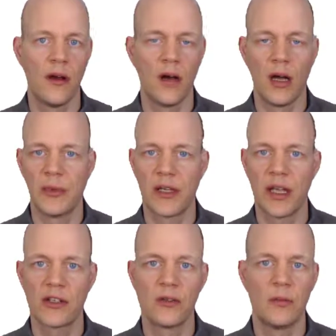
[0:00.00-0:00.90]

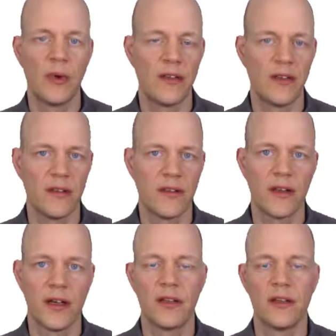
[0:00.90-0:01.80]
application domains
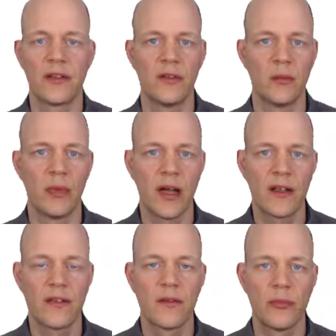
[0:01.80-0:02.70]
inside industrial
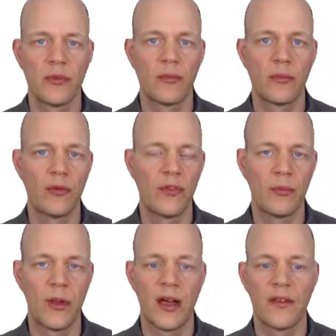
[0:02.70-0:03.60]
plants, process
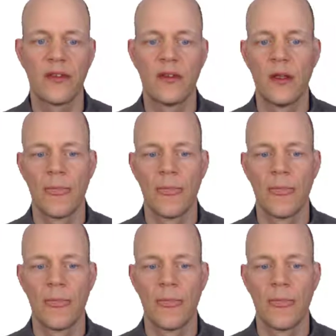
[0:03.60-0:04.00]
plants,